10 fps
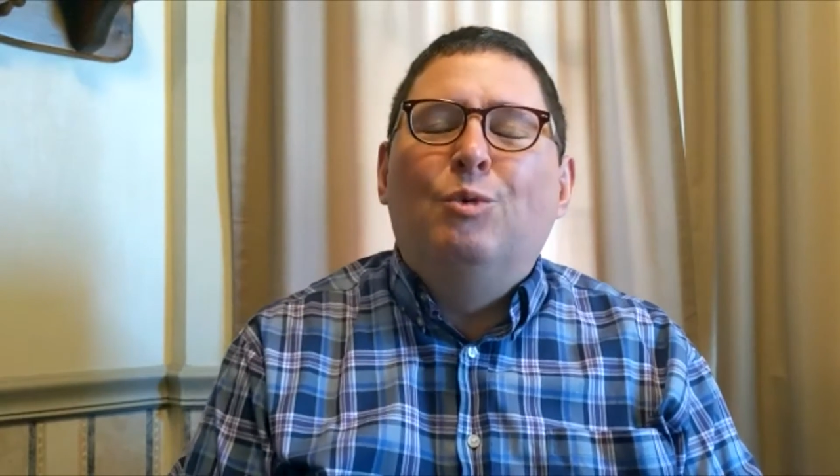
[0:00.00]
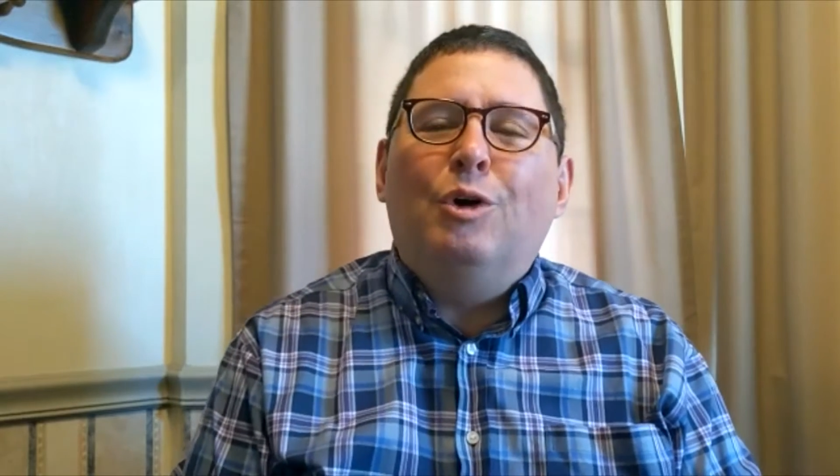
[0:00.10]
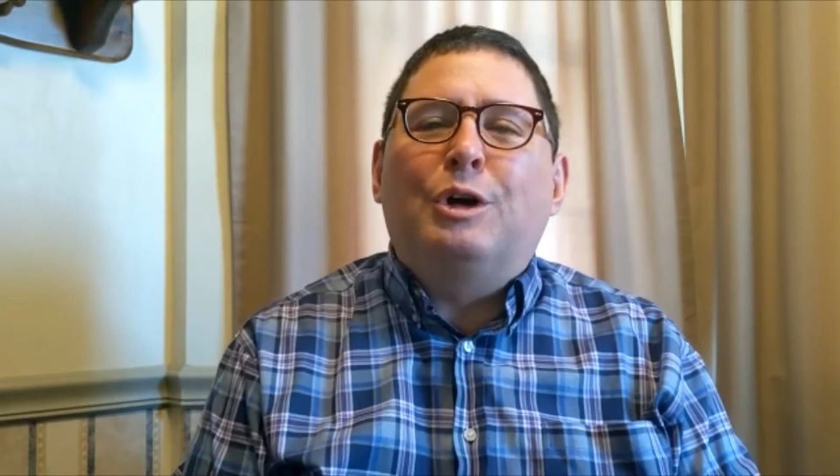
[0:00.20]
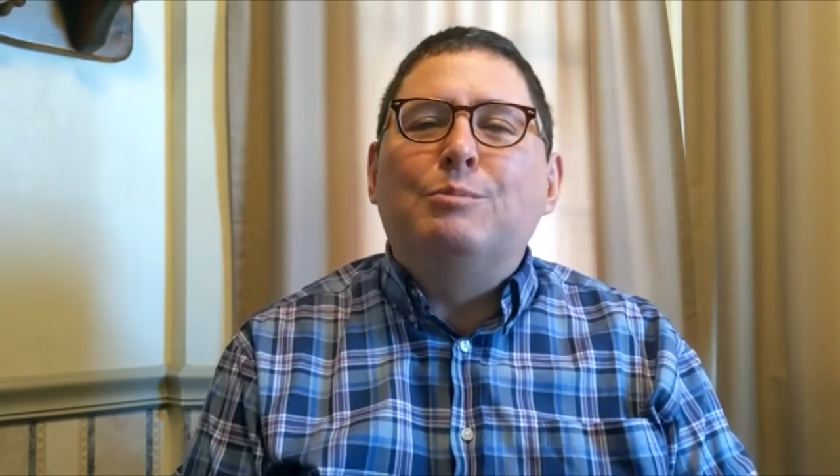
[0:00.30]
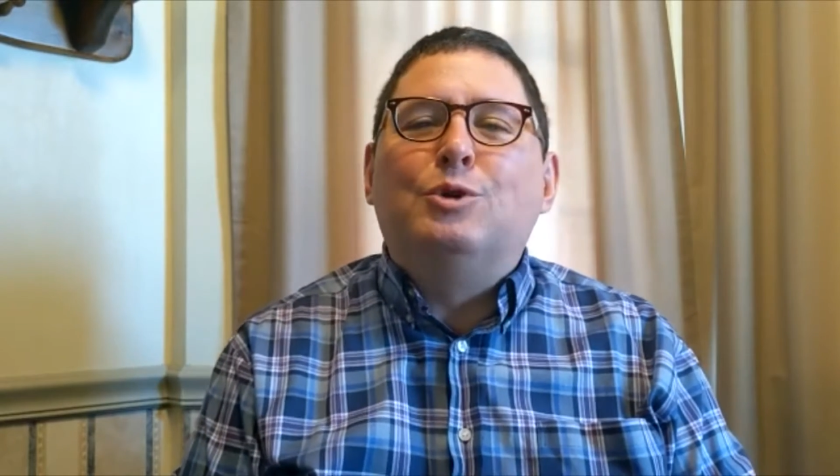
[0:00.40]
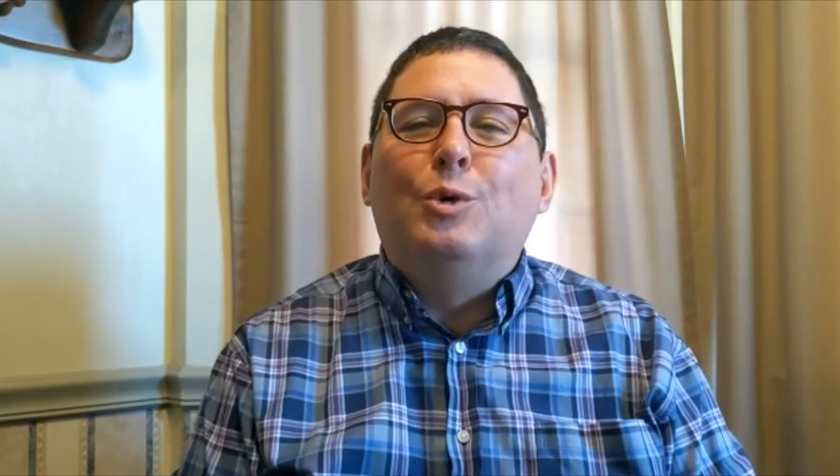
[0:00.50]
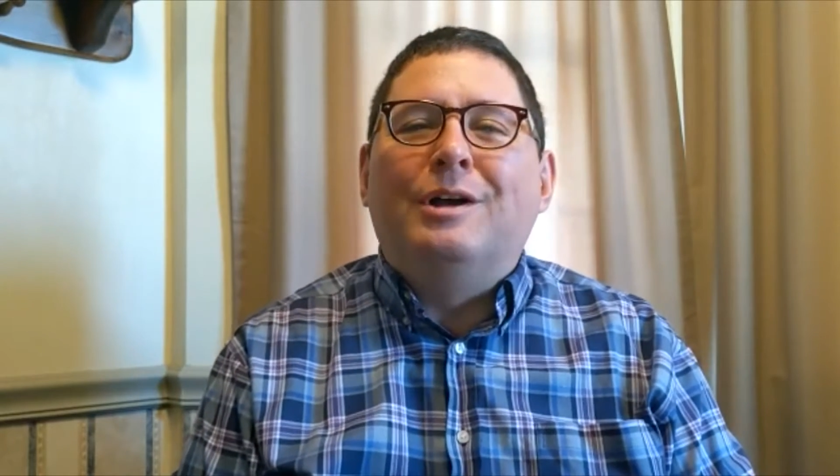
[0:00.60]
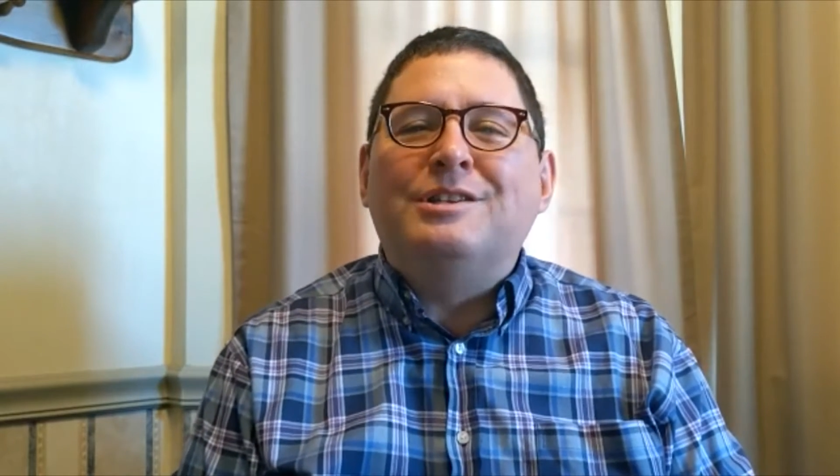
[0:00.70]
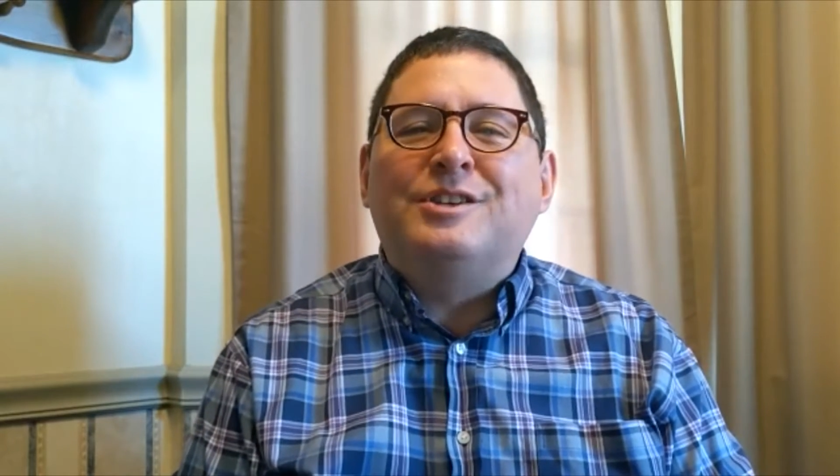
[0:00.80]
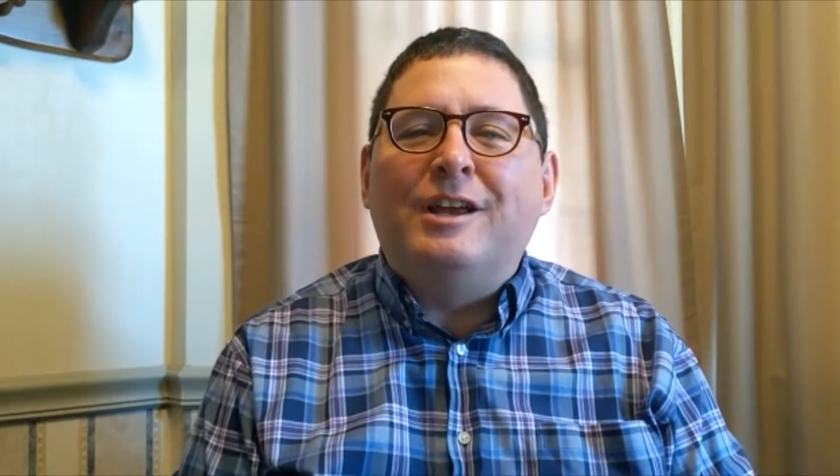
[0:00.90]
Welcome
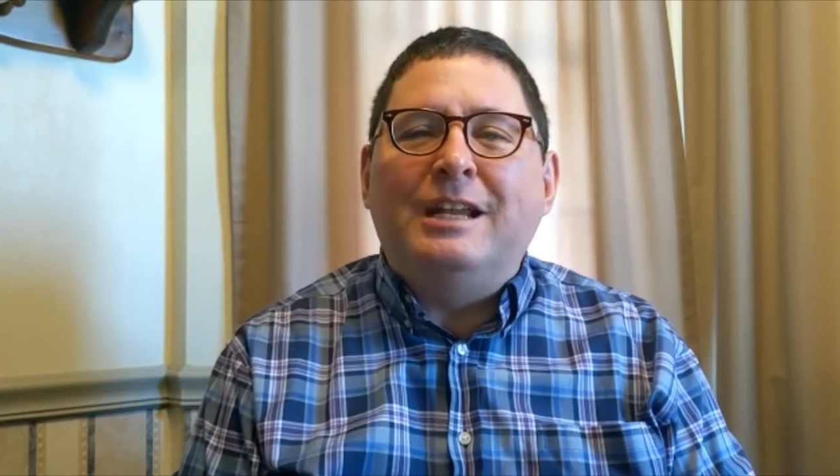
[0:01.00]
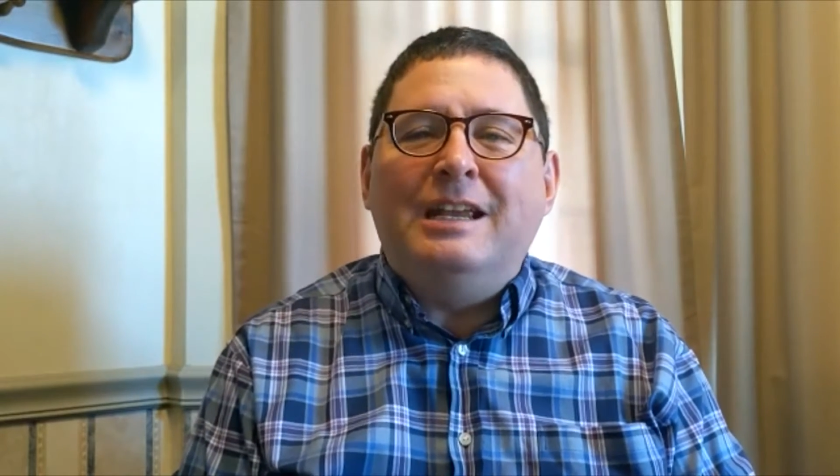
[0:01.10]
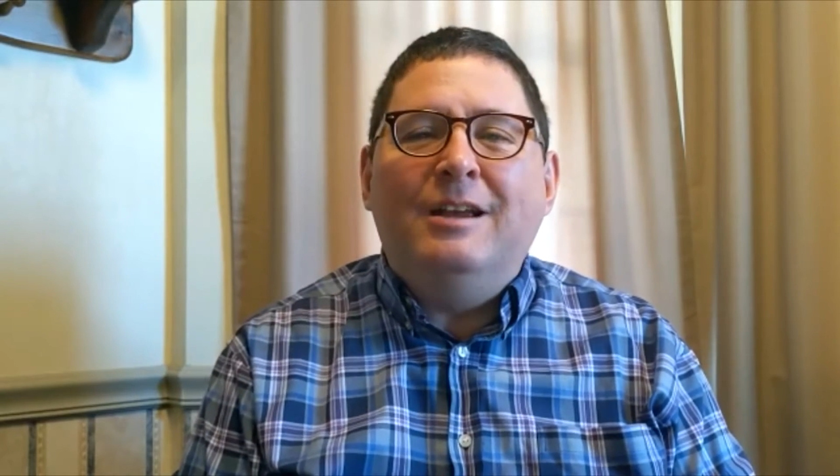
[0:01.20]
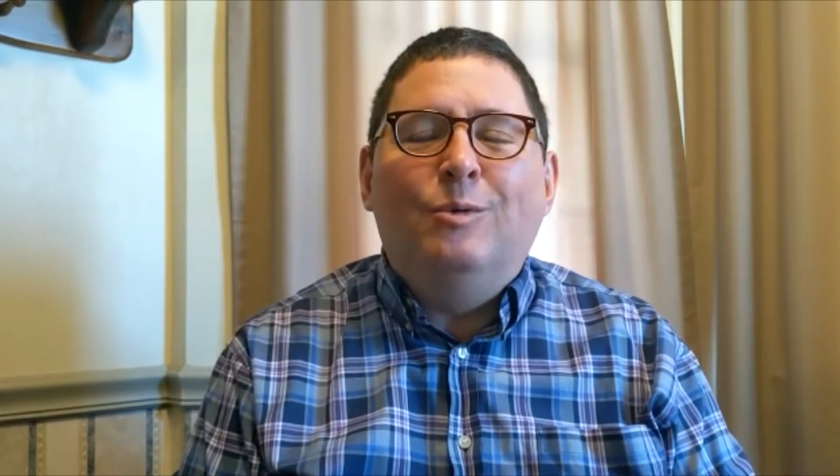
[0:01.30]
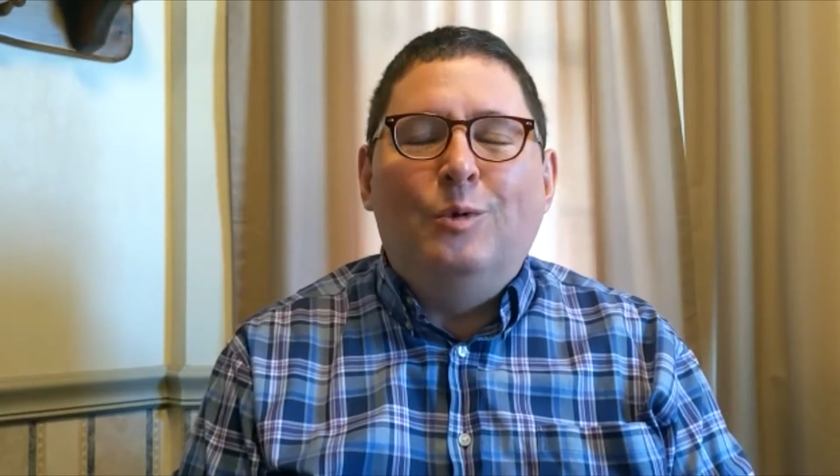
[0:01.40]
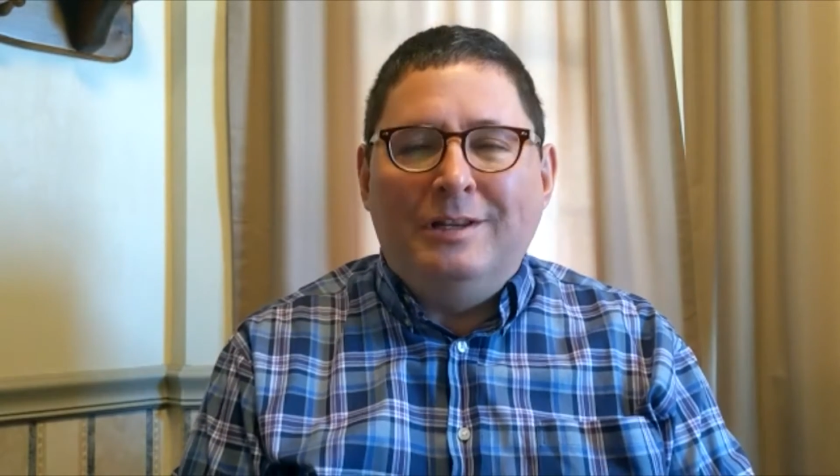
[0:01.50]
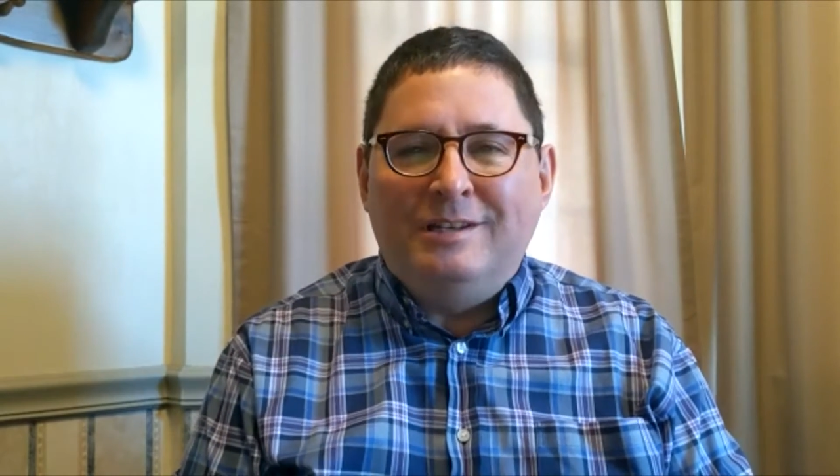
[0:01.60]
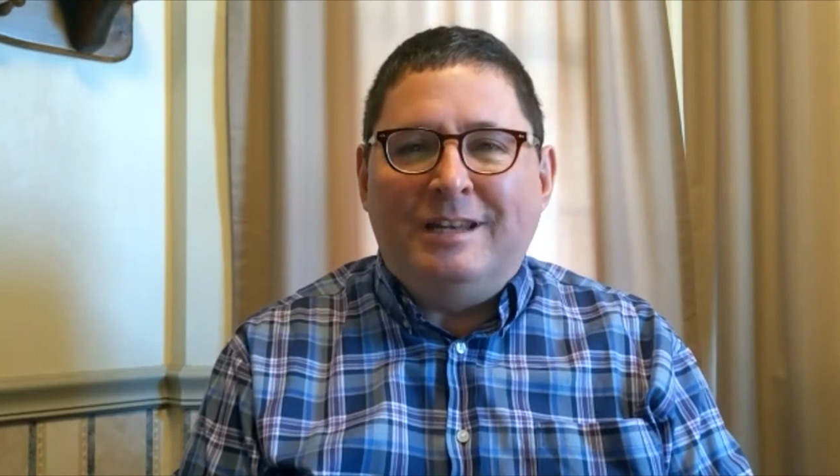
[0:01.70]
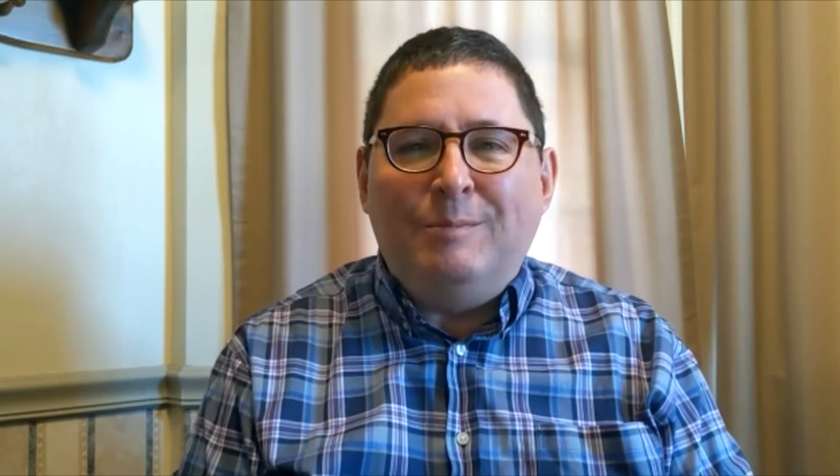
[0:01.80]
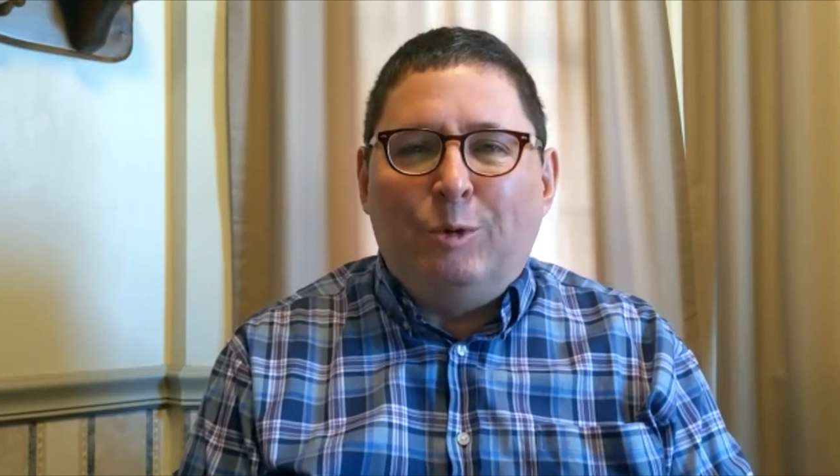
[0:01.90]
to a sunny
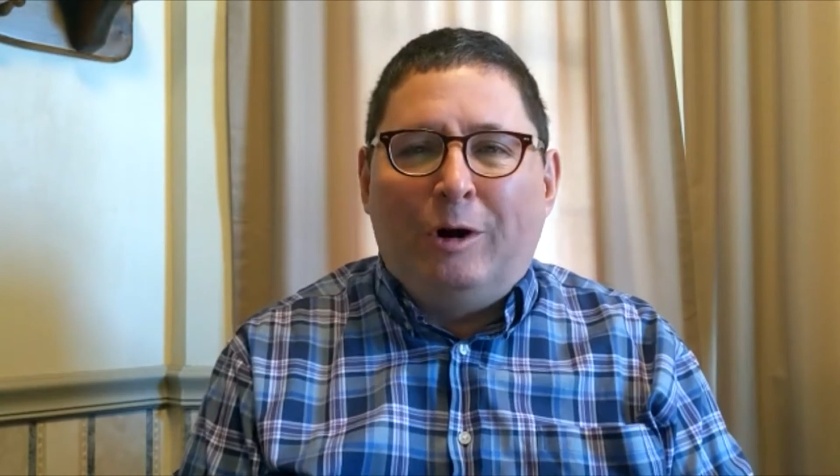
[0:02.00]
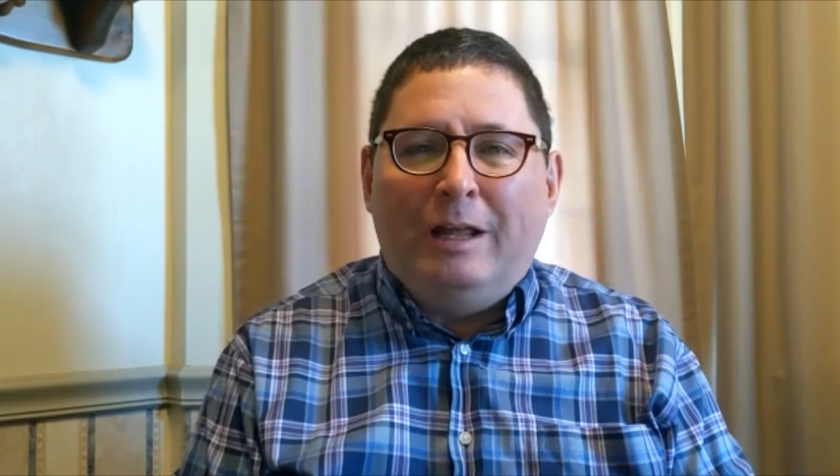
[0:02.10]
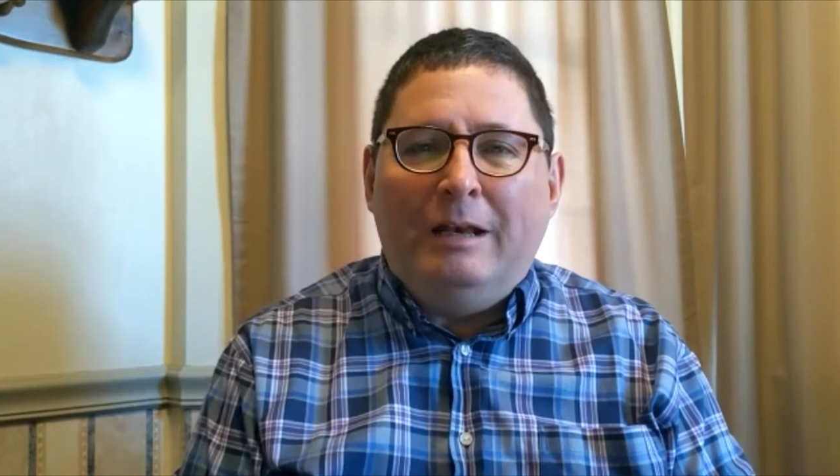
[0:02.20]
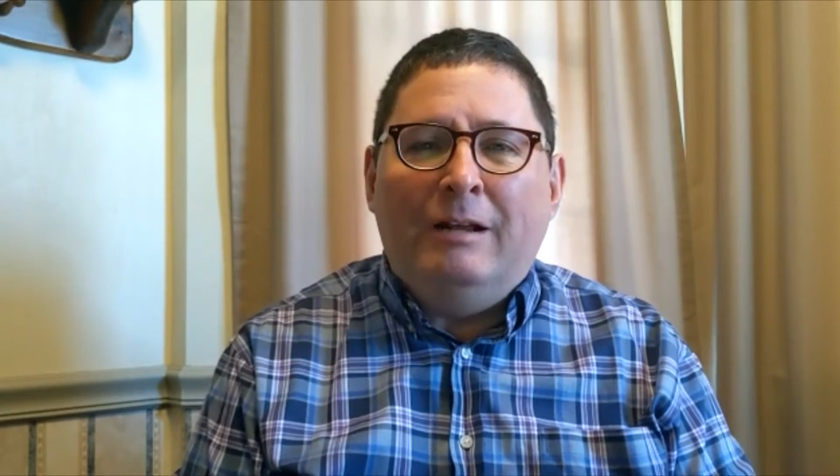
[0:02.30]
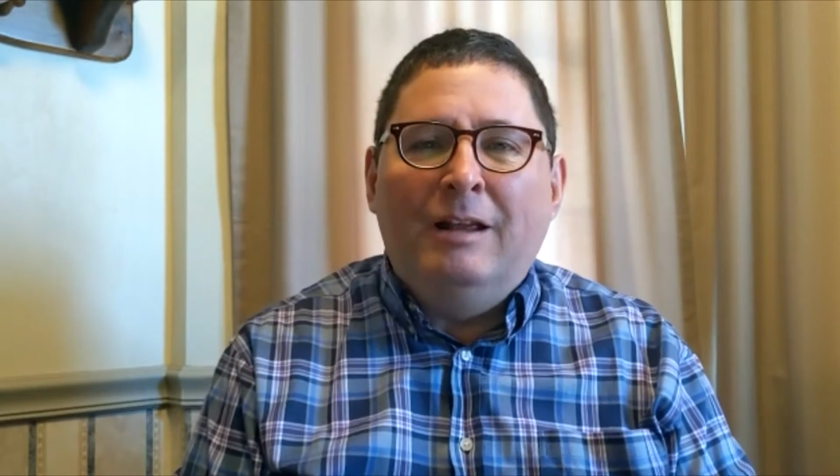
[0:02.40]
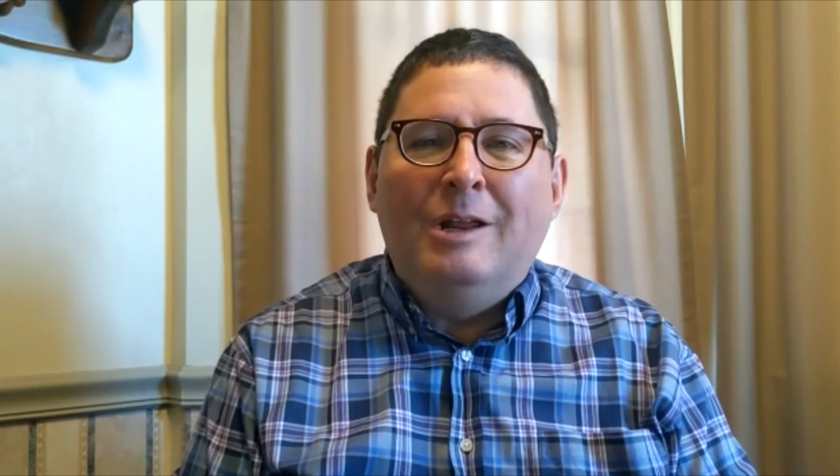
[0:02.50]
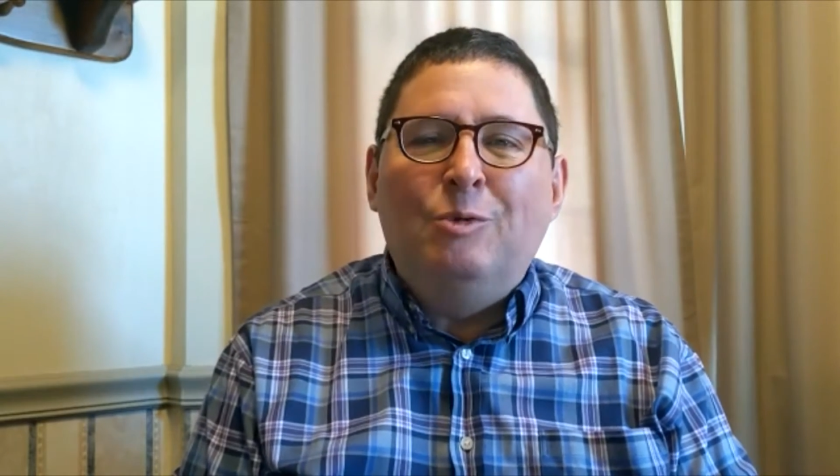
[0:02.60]
Wednesday morning.